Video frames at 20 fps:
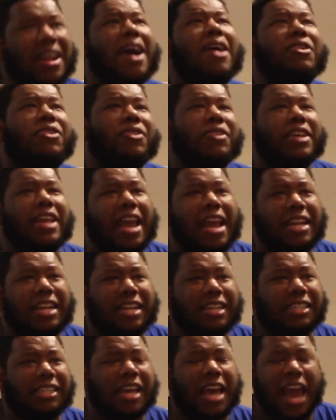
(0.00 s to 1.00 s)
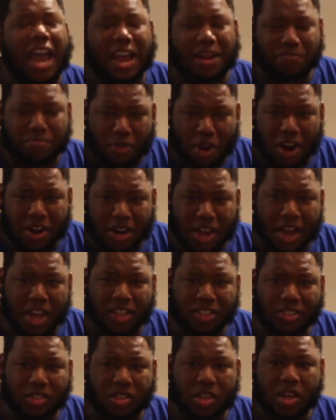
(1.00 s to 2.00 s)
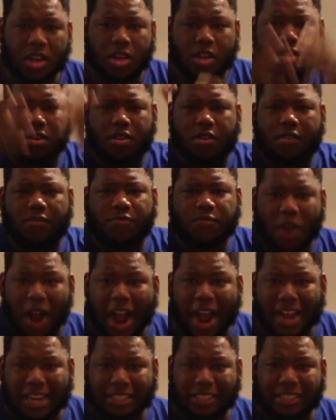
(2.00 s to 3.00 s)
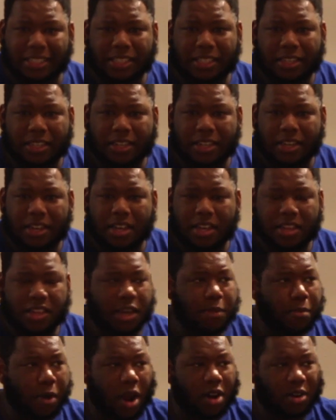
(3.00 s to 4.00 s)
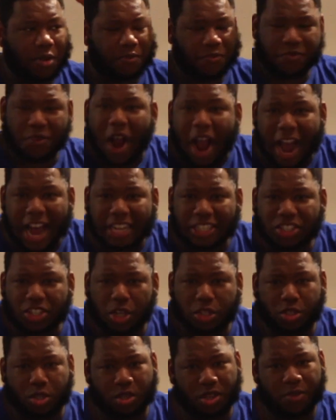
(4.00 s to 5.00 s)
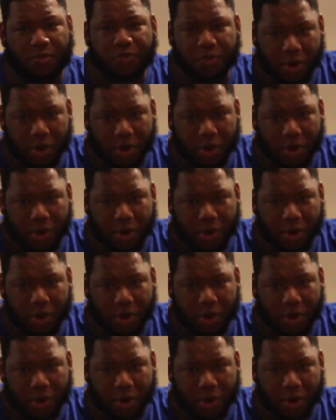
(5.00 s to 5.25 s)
now created and brought us fries. They brought fries to their